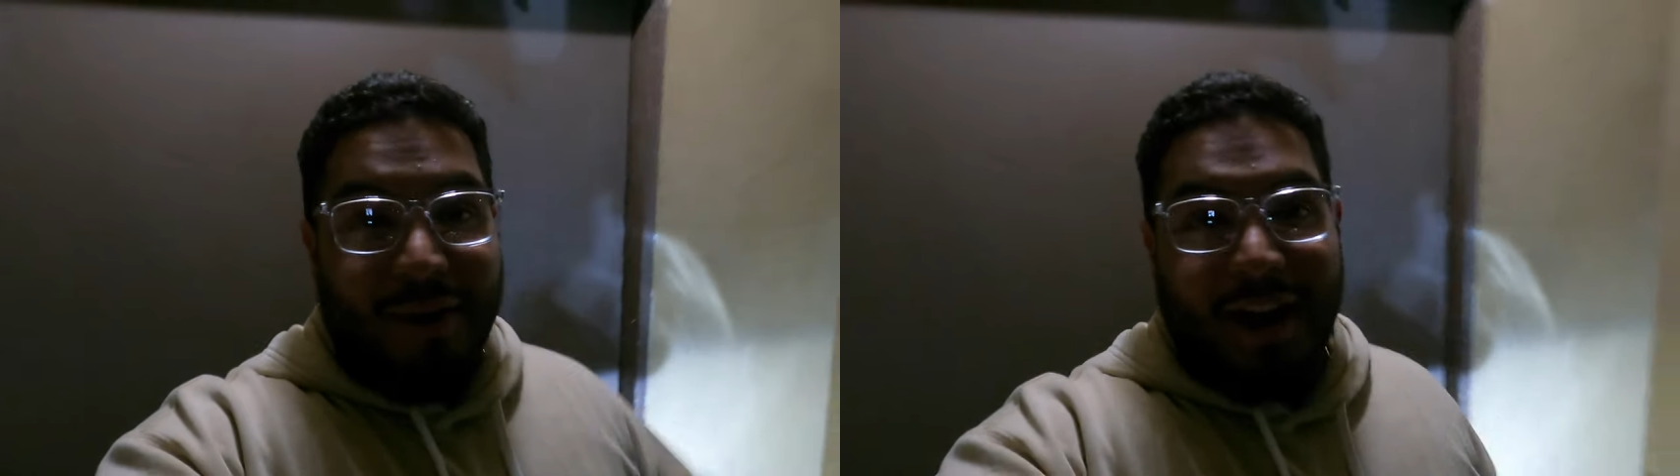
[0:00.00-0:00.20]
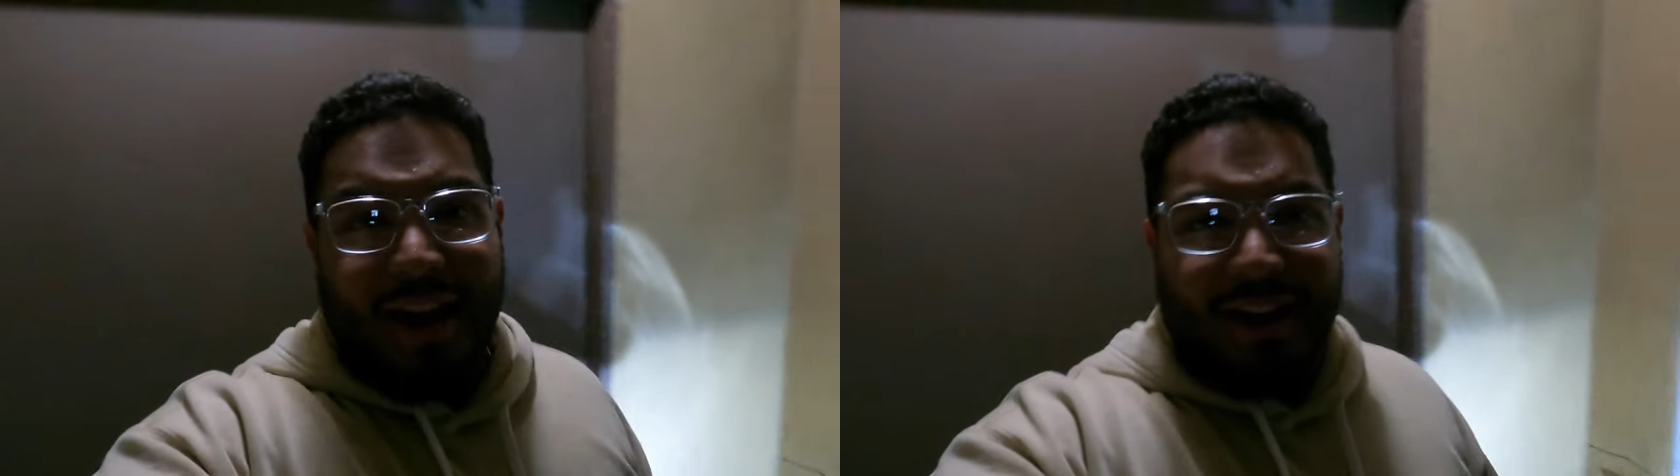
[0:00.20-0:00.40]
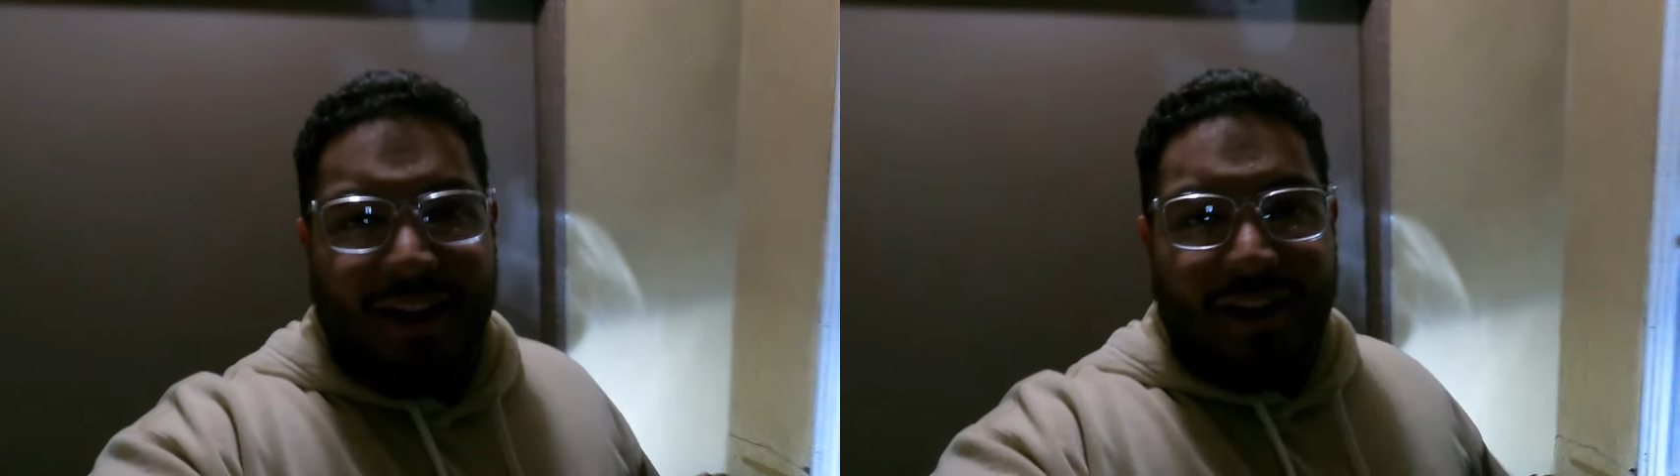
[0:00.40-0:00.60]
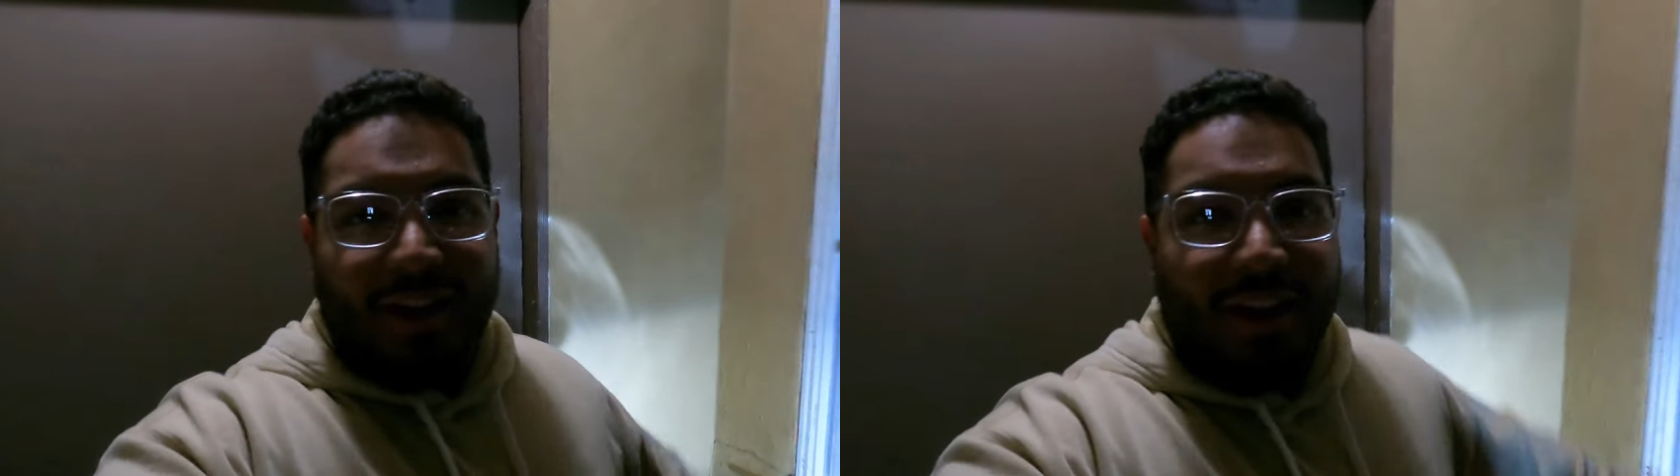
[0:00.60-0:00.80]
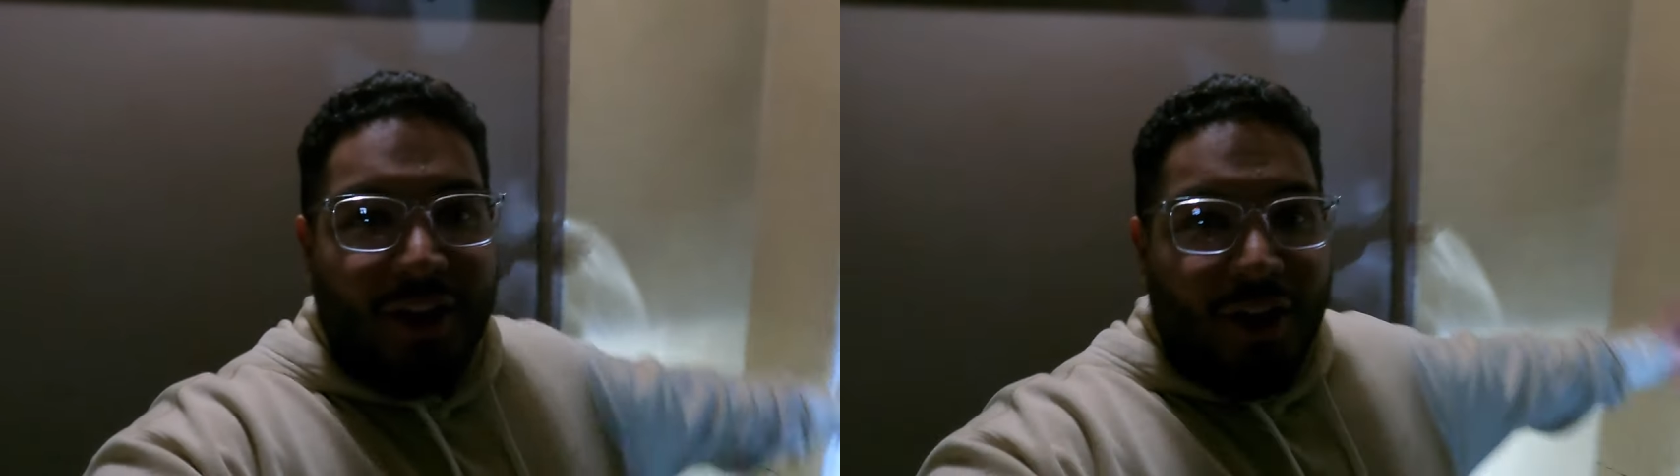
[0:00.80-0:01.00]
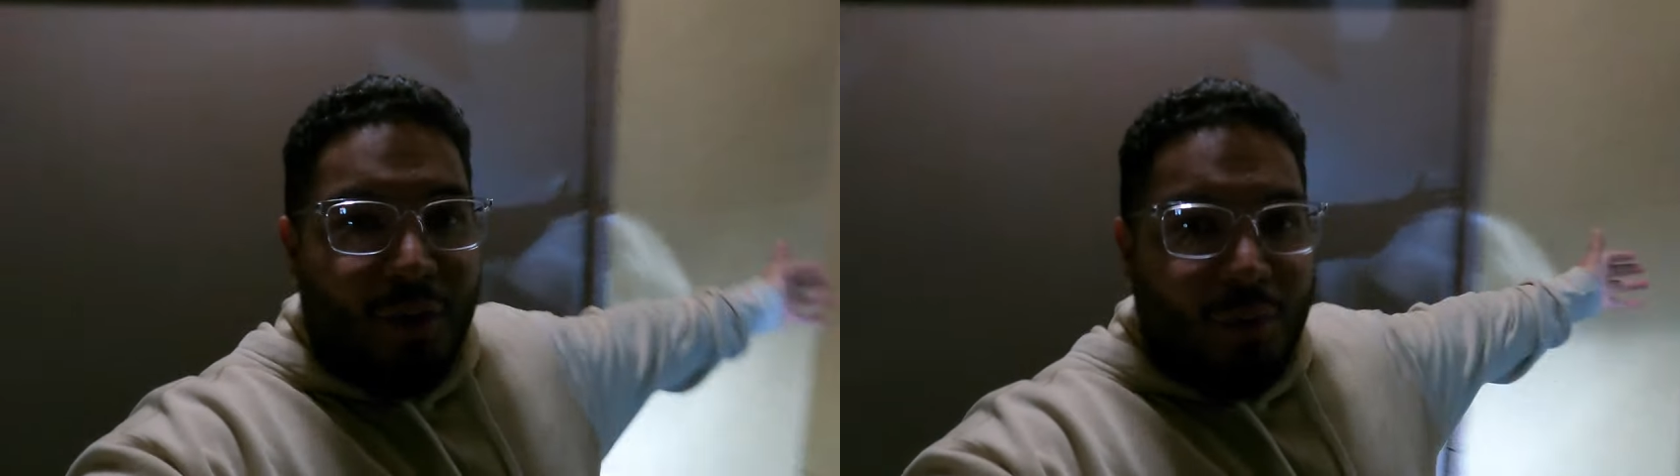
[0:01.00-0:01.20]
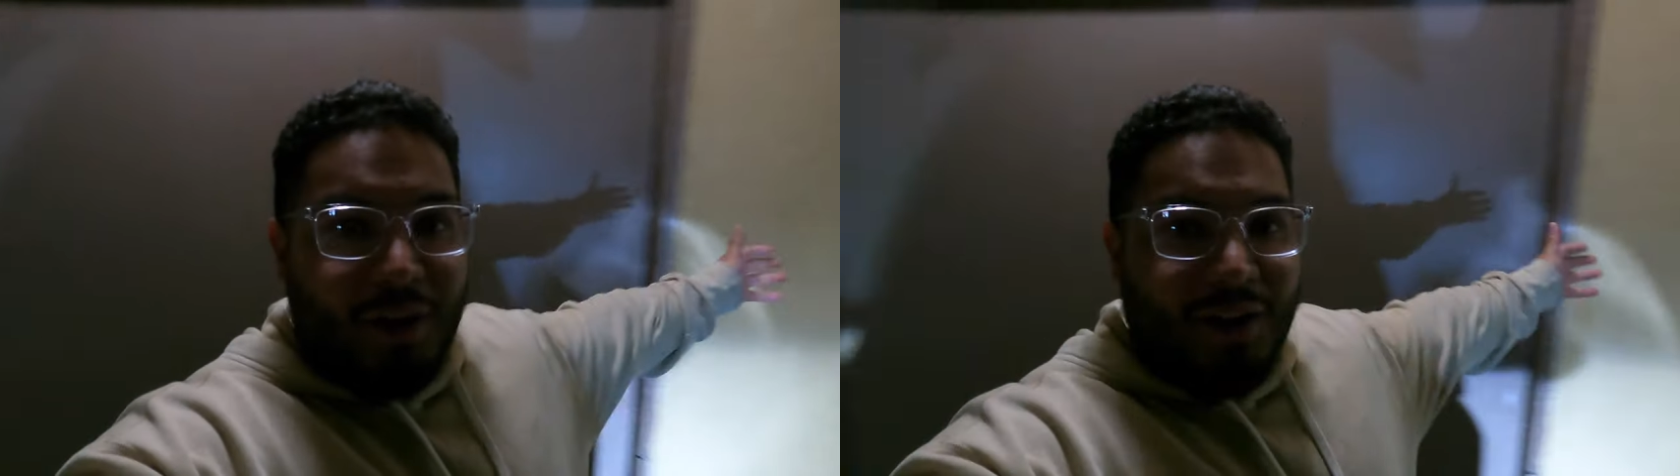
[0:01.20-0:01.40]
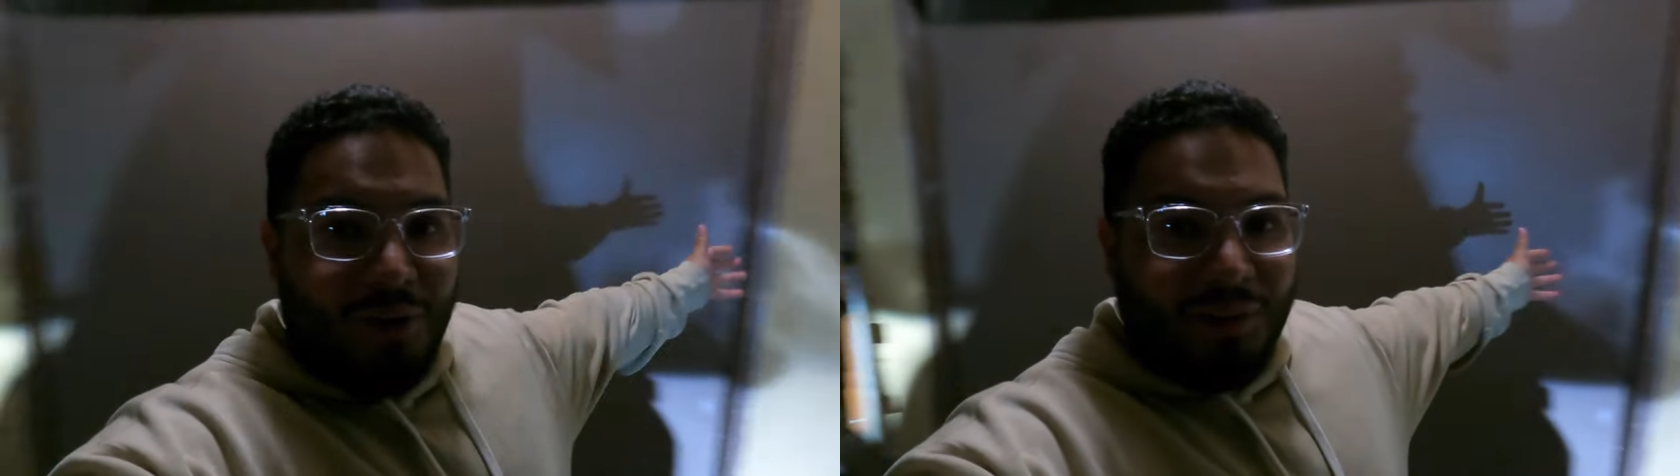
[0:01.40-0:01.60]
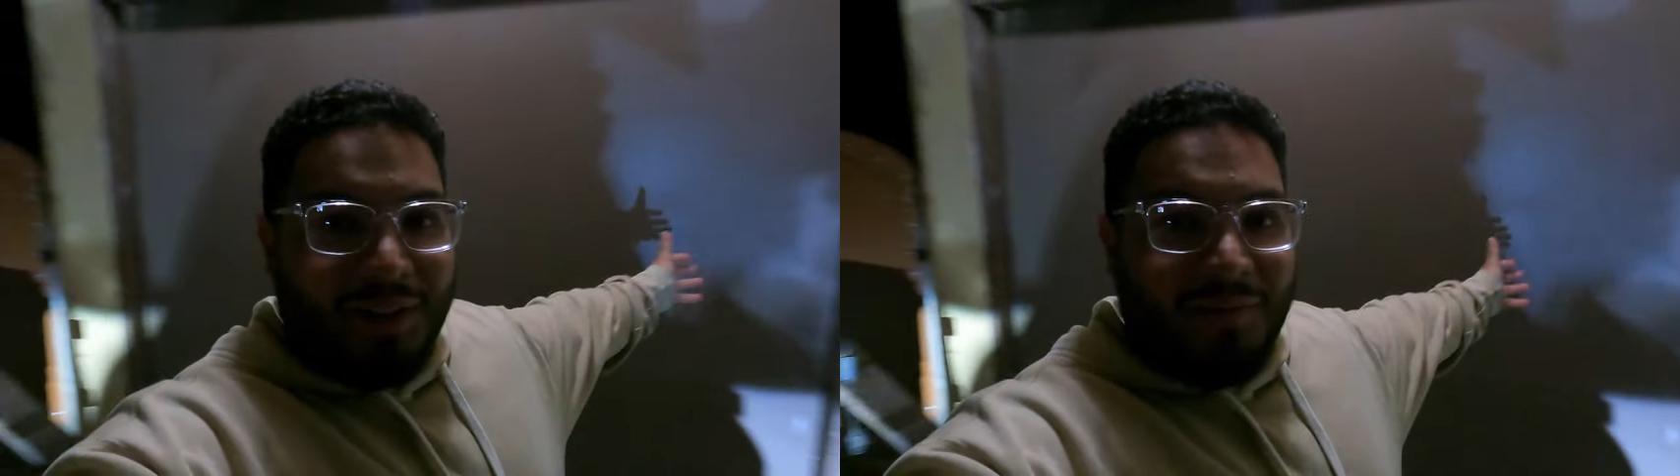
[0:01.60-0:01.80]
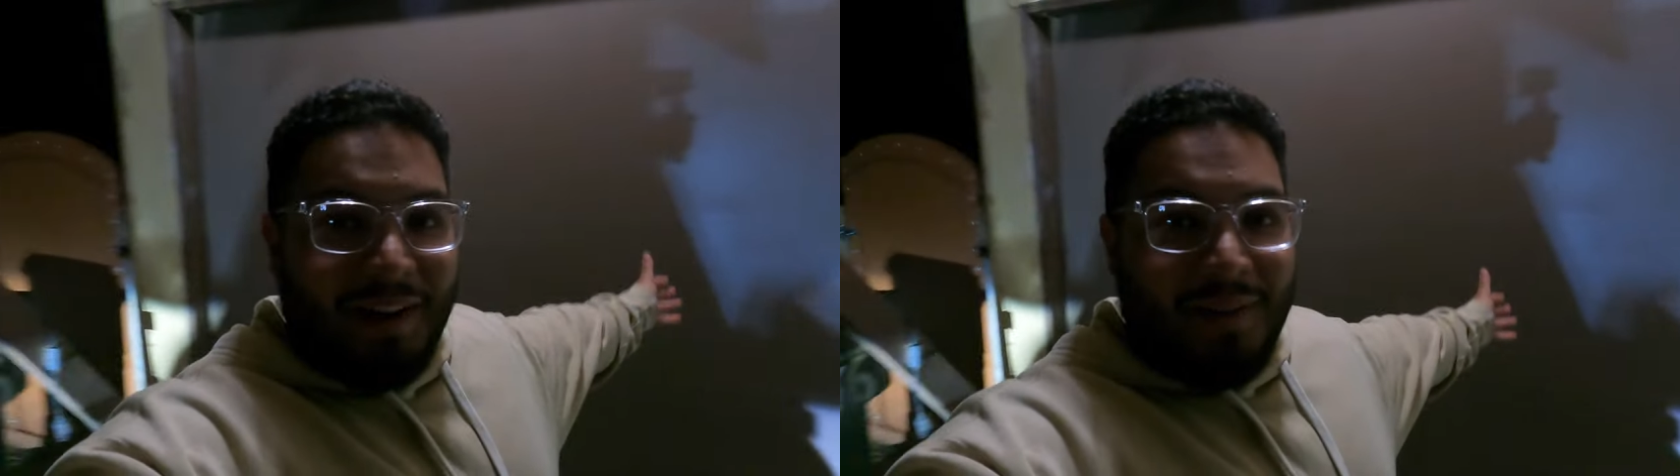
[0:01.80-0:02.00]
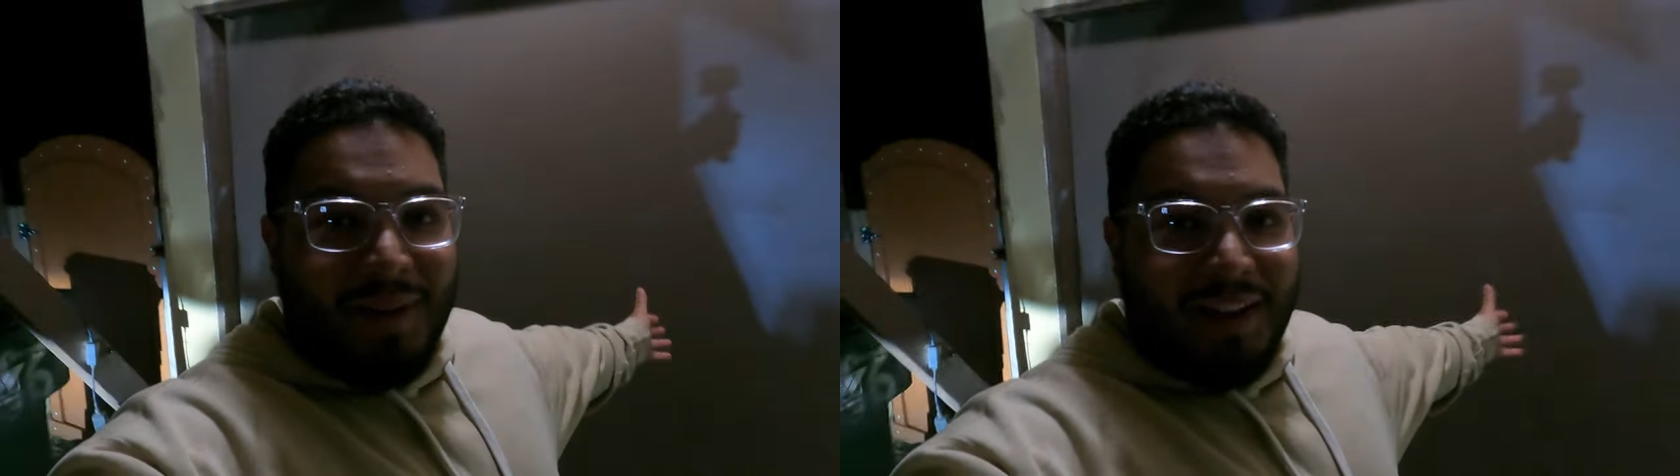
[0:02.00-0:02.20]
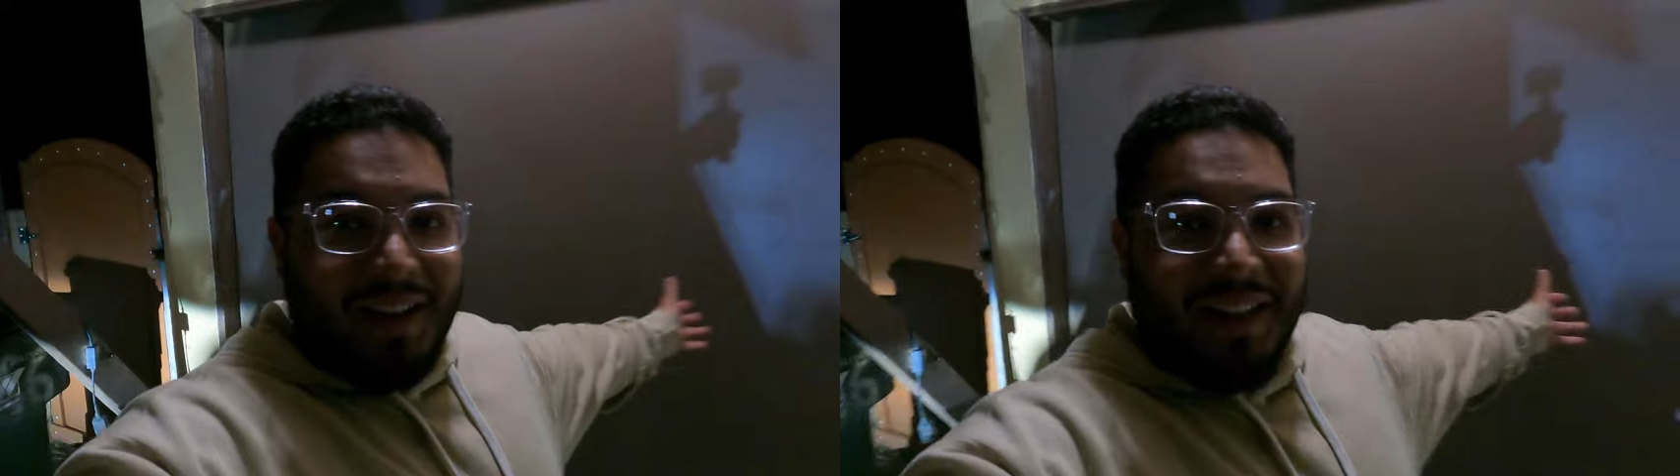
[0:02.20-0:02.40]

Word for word: and uh, we're in an old environment.